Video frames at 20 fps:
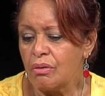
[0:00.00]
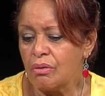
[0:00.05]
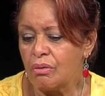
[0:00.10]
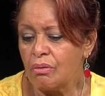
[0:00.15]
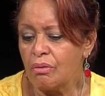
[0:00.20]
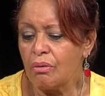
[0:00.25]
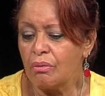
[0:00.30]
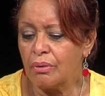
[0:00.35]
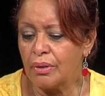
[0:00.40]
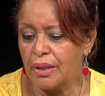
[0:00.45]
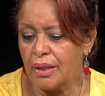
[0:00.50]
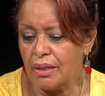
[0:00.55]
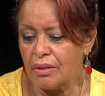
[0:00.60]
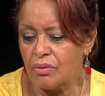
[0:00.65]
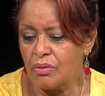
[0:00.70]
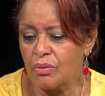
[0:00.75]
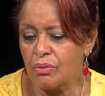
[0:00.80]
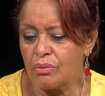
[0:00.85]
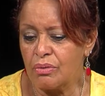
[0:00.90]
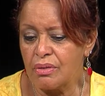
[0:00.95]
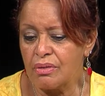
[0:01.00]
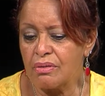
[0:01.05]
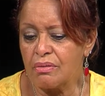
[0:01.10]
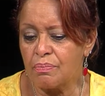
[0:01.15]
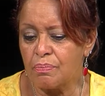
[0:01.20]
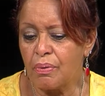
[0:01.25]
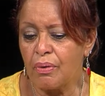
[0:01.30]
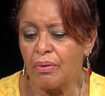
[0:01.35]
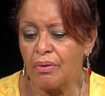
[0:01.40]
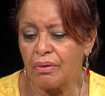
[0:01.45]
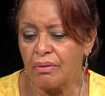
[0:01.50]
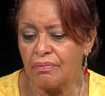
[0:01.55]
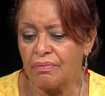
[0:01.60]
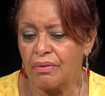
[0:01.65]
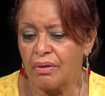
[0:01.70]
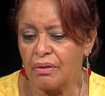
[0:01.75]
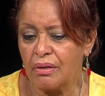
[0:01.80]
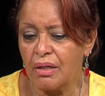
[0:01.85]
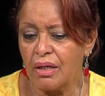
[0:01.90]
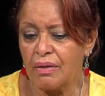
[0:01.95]
know, okay, so this part of
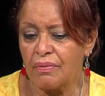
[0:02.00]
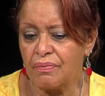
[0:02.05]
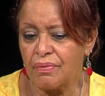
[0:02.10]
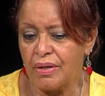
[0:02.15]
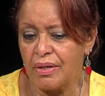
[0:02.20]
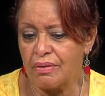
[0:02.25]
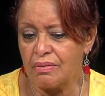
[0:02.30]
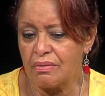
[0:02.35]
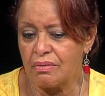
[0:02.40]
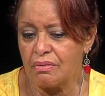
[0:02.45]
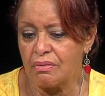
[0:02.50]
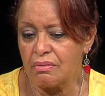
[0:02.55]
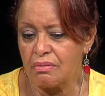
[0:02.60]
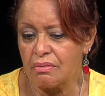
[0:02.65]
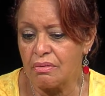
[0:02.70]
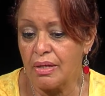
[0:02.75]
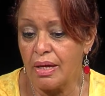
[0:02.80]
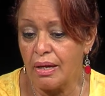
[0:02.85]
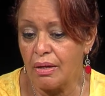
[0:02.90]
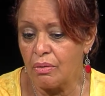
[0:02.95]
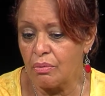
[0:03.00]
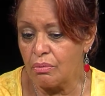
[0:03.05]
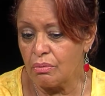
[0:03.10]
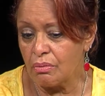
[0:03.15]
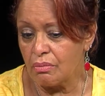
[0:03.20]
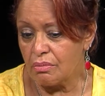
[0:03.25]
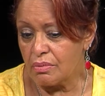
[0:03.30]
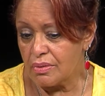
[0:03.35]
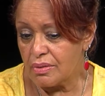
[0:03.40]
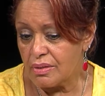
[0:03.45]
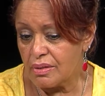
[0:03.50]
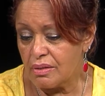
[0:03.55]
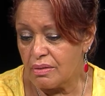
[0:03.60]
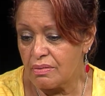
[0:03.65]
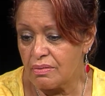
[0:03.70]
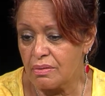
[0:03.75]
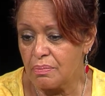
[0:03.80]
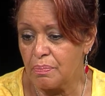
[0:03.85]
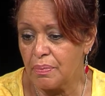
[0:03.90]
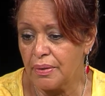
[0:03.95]
our life has now
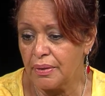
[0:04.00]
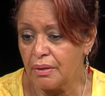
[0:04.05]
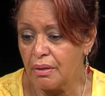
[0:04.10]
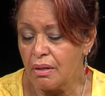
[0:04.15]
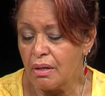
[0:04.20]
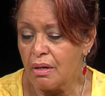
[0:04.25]
ceased, but